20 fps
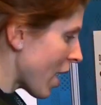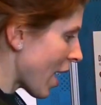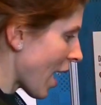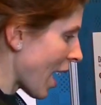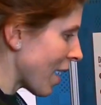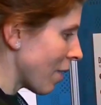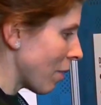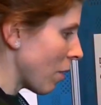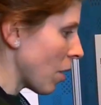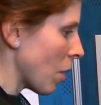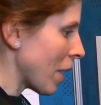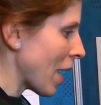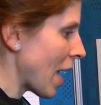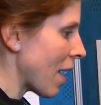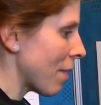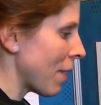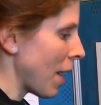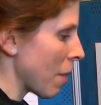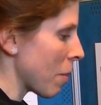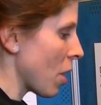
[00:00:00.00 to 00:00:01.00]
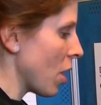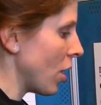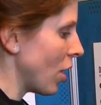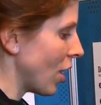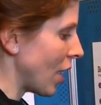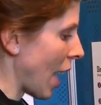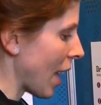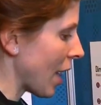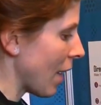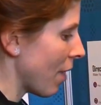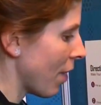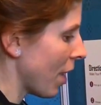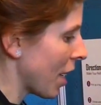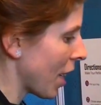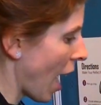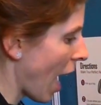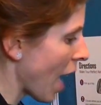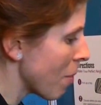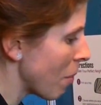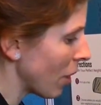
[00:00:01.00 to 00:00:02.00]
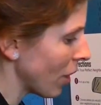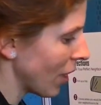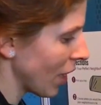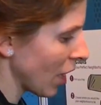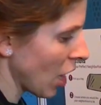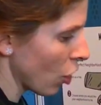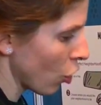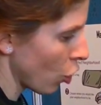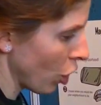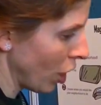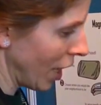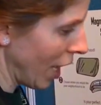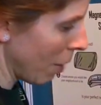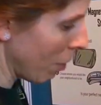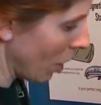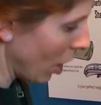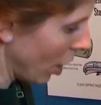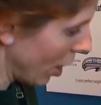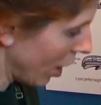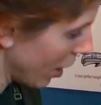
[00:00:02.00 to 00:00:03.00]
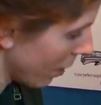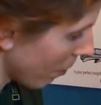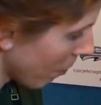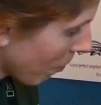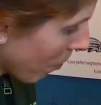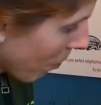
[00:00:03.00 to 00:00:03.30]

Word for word: did I, what kind of neighborhood did I live in? I built a country neighborhood.